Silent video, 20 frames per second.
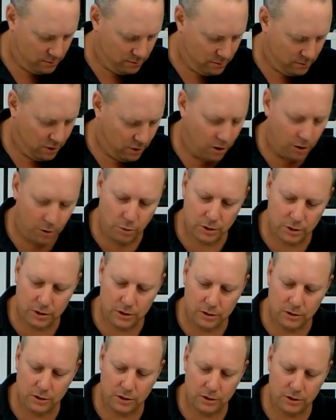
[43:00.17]
What
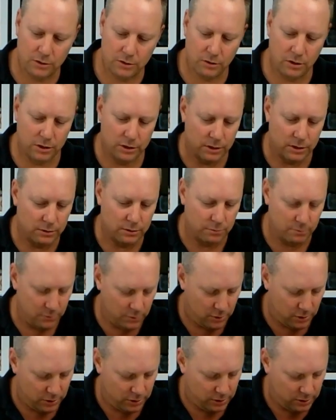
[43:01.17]
did I do? I just
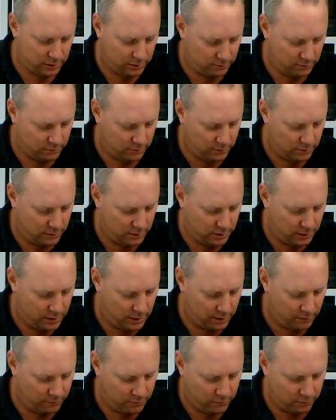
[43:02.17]
did
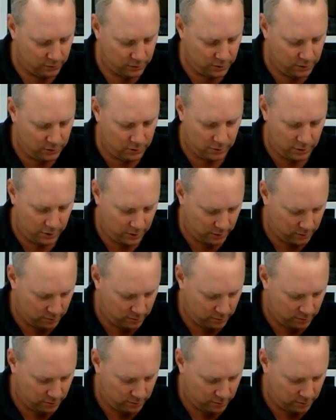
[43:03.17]
that wrong, didn't I?